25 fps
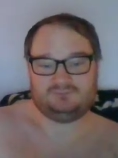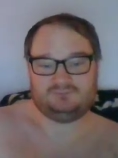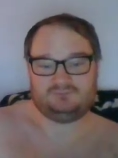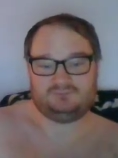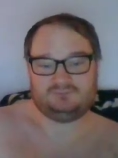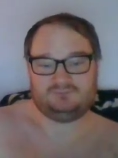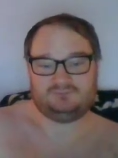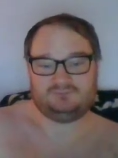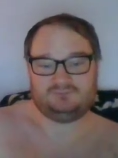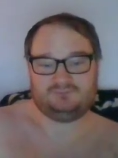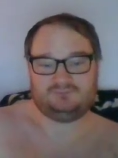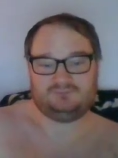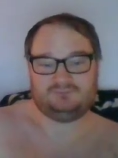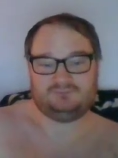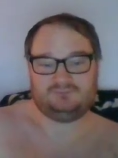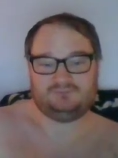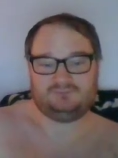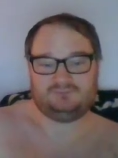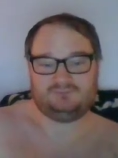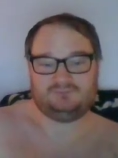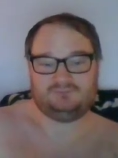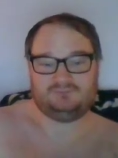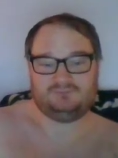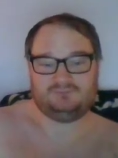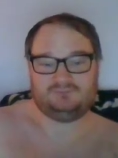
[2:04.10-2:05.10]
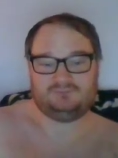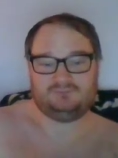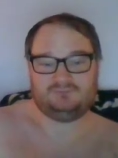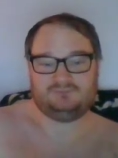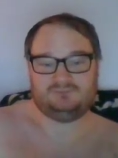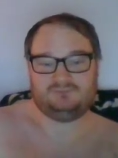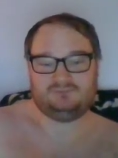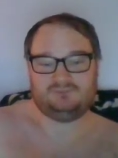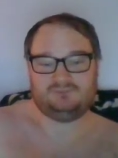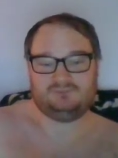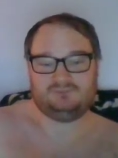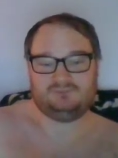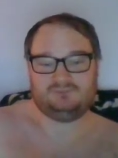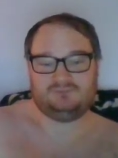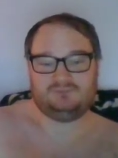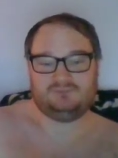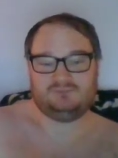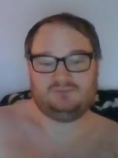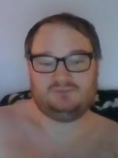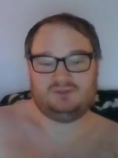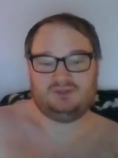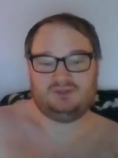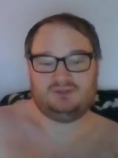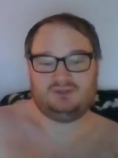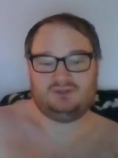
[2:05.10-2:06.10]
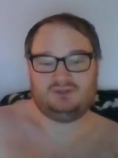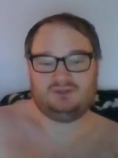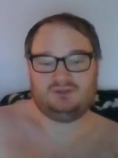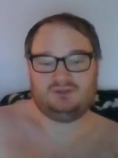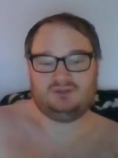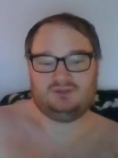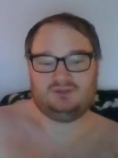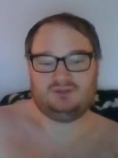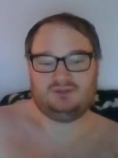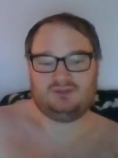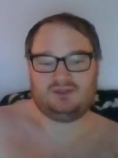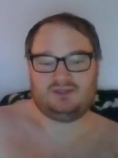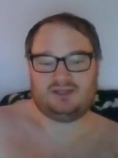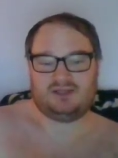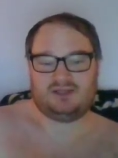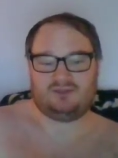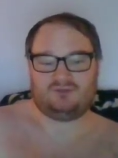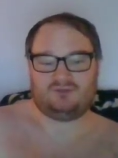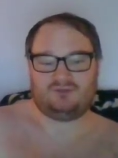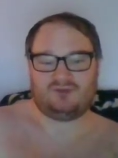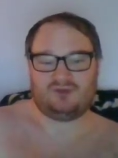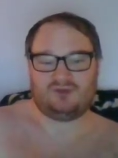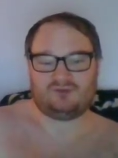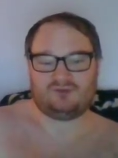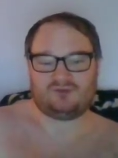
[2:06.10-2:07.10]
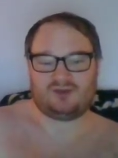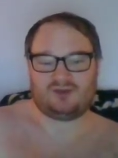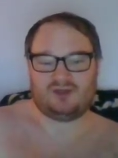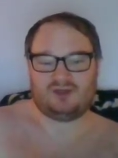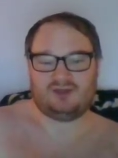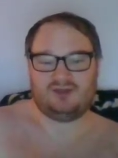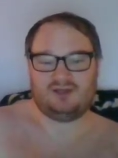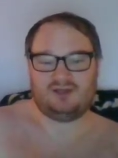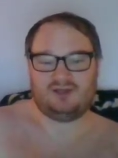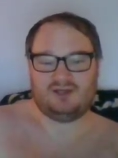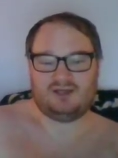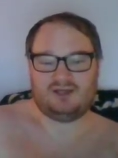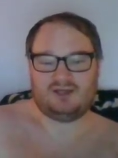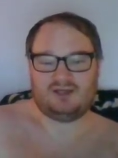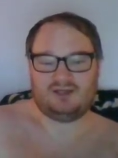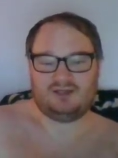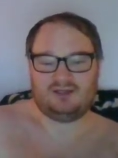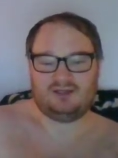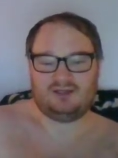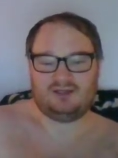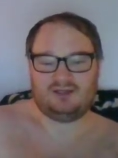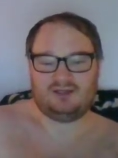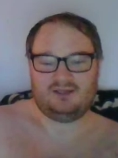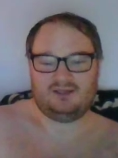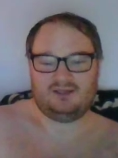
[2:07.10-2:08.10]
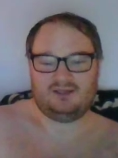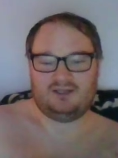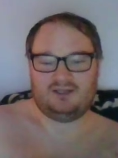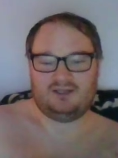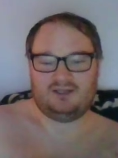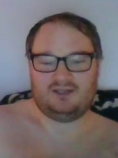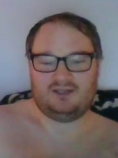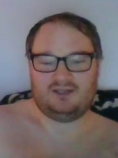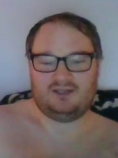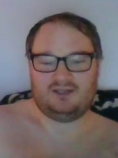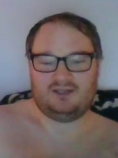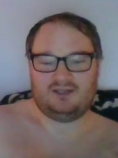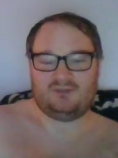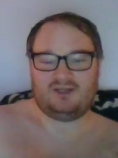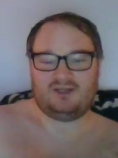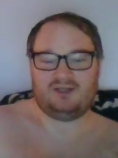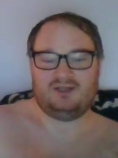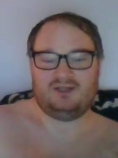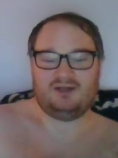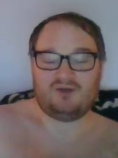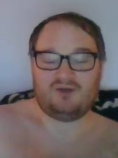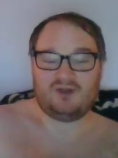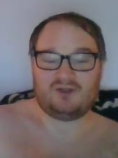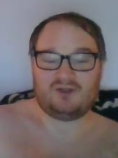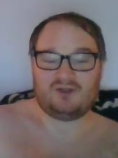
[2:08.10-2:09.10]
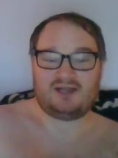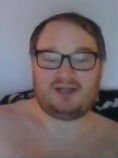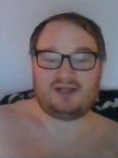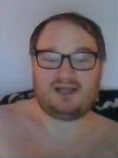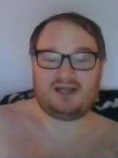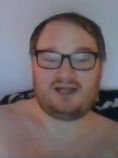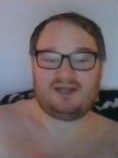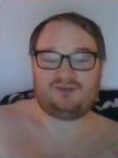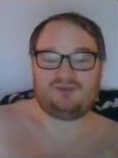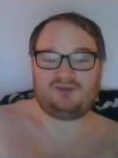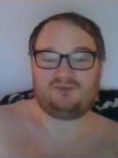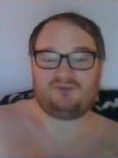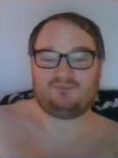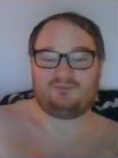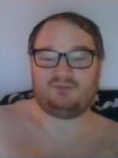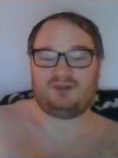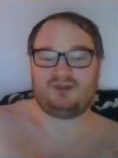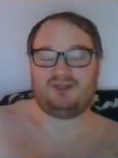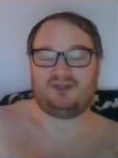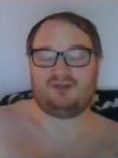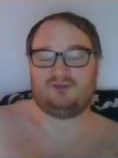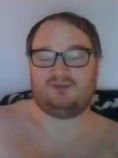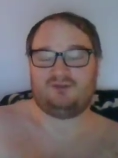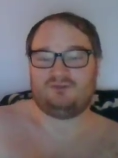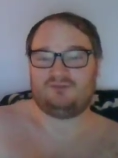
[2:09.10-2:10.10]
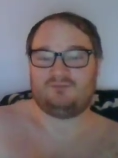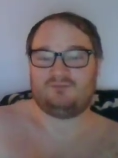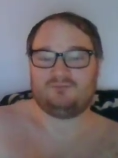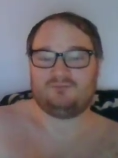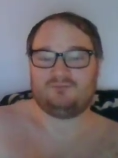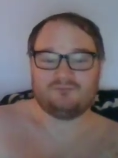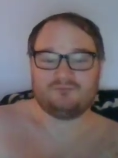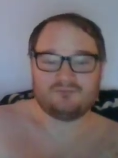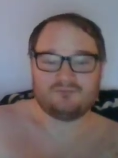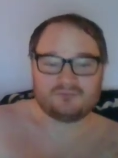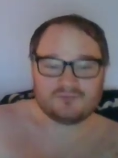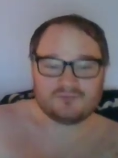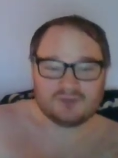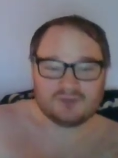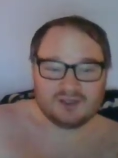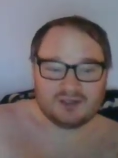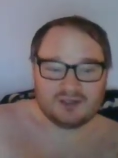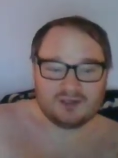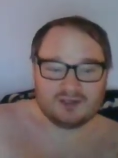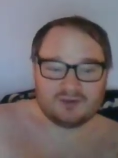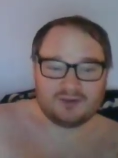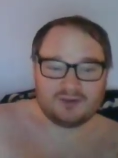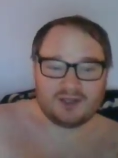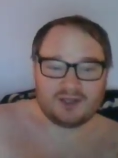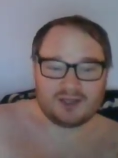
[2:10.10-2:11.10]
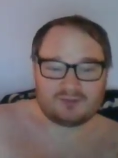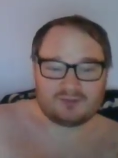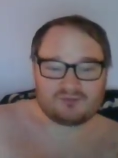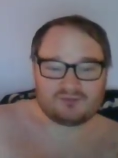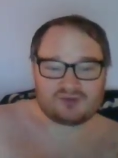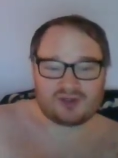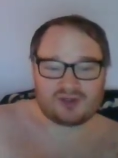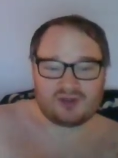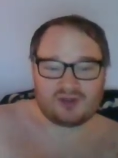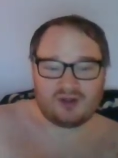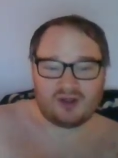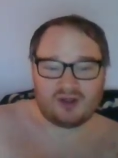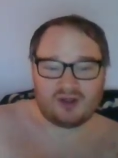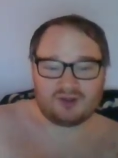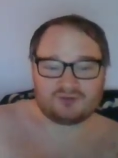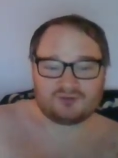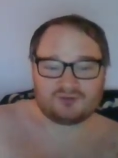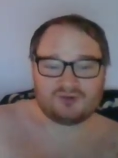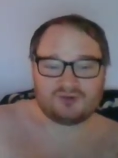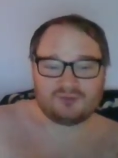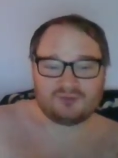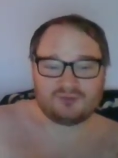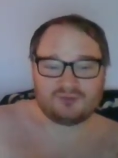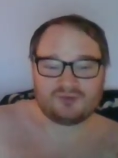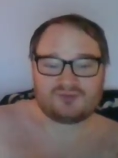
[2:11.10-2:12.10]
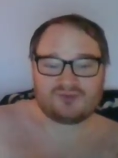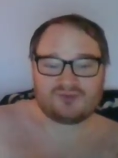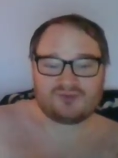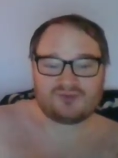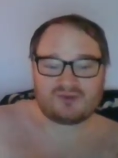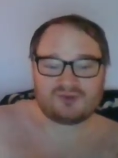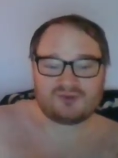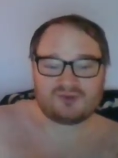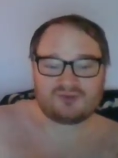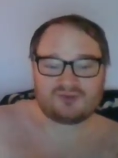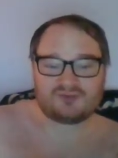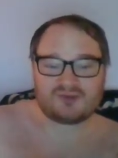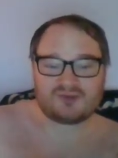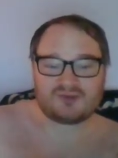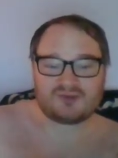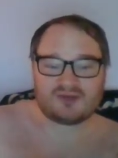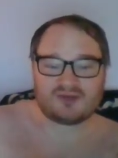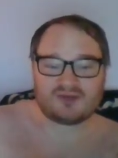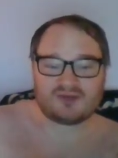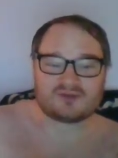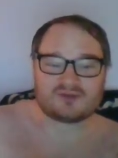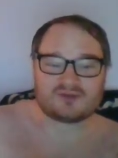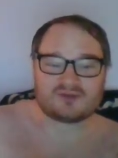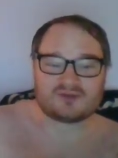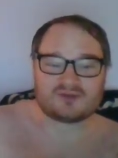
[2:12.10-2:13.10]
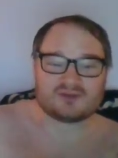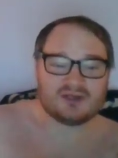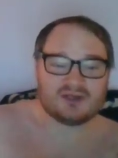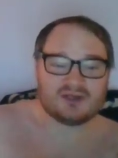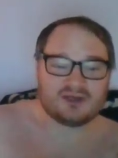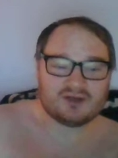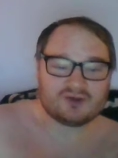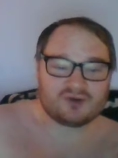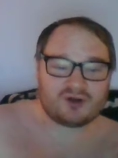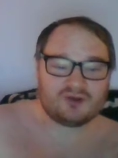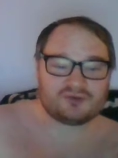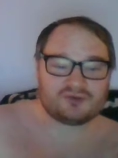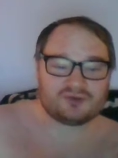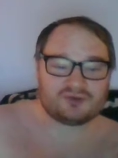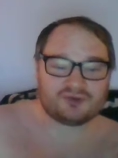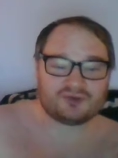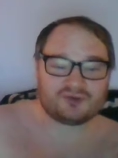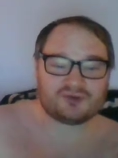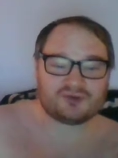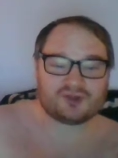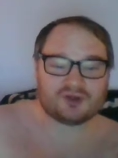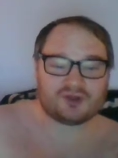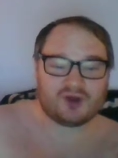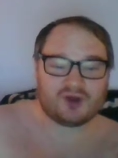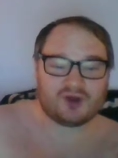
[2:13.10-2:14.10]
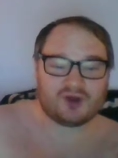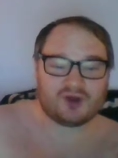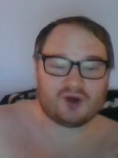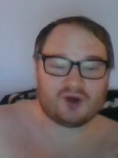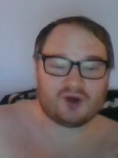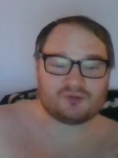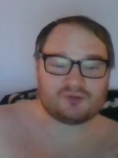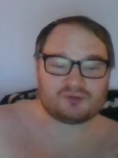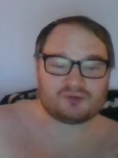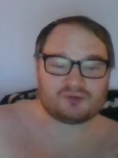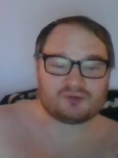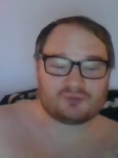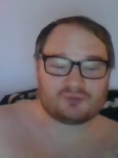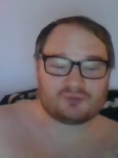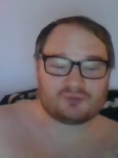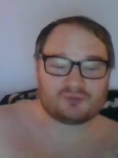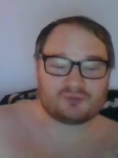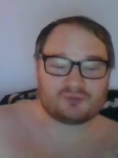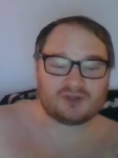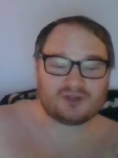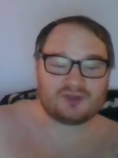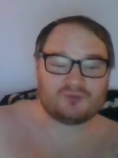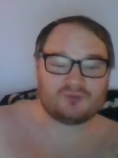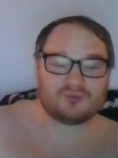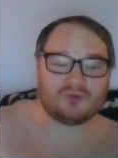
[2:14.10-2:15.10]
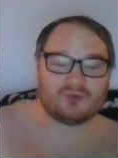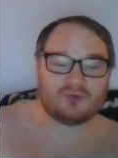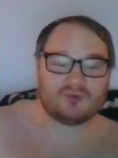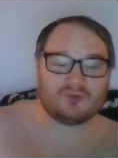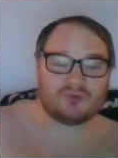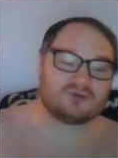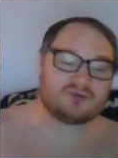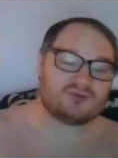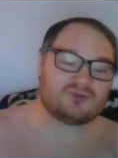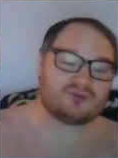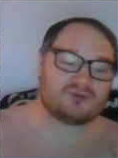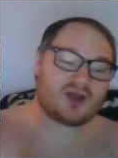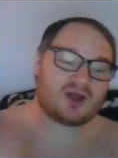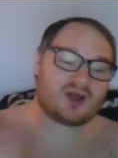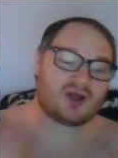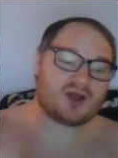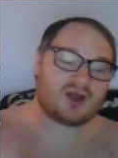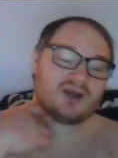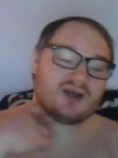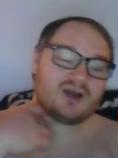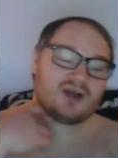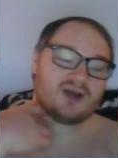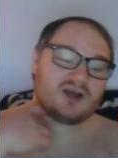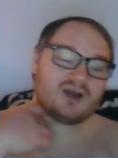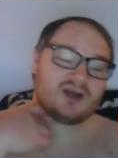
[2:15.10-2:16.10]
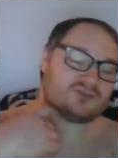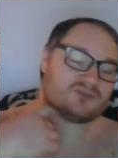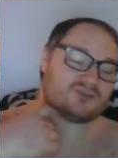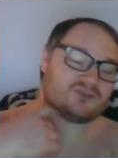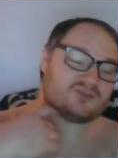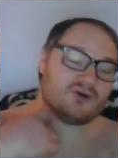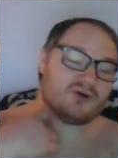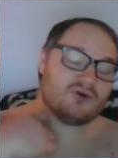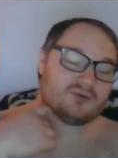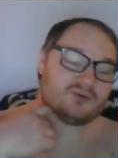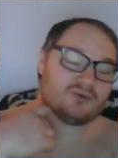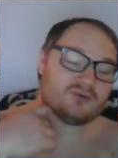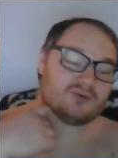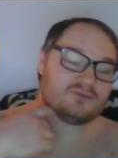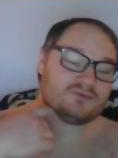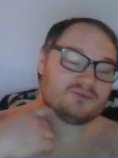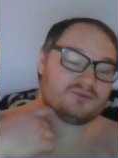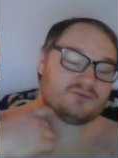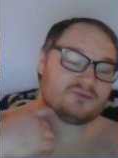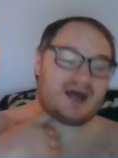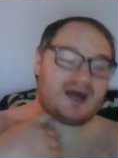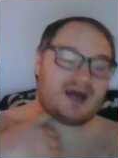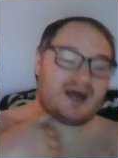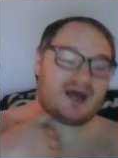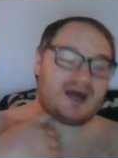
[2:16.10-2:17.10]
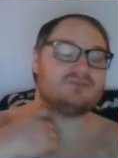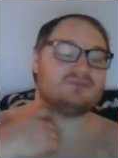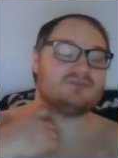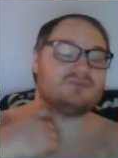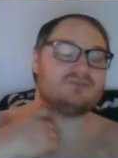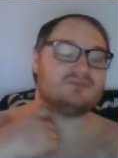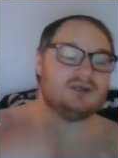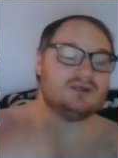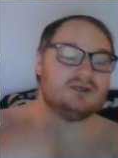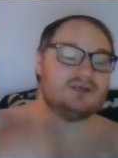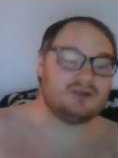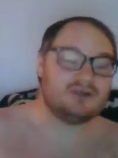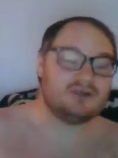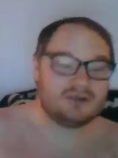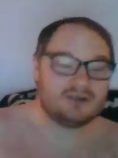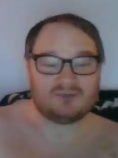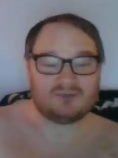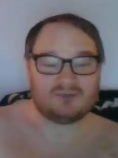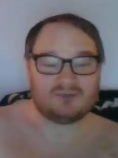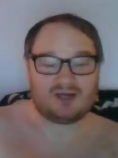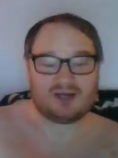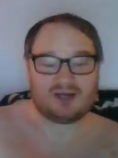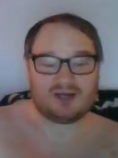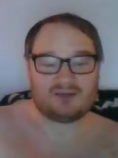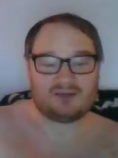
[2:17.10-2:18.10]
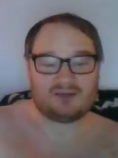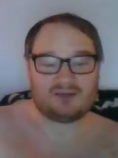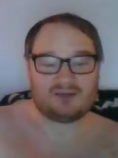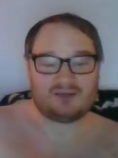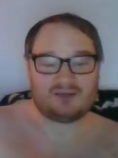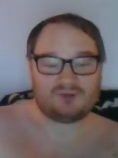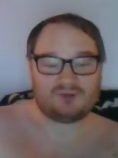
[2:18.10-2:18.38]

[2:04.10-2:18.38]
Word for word: And they're all ju- He beat of all the guys he's beaten, MJ Hall two and seventy seven, Carl Turney zero oh and twenty one, Josh Hodgins zero oh and five, Muhammad Hussein his origin his debut fight.